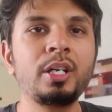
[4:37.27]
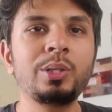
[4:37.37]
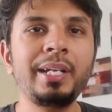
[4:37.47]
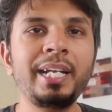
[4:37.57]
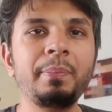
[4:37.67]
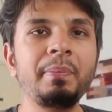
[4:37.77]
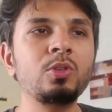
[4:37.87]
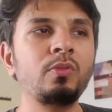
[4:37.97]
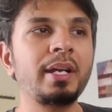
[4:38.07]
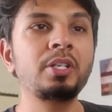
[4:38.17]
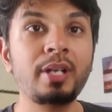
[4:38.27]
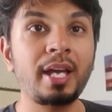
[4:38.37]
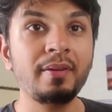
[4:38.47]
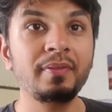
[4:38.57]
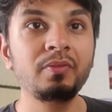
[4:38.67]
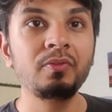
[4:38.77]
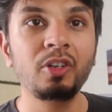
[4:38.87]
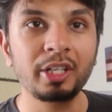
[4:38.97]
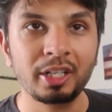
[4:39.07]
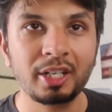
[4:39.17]
to eat me, so why should I even
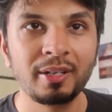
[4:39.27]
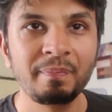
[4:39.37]
work?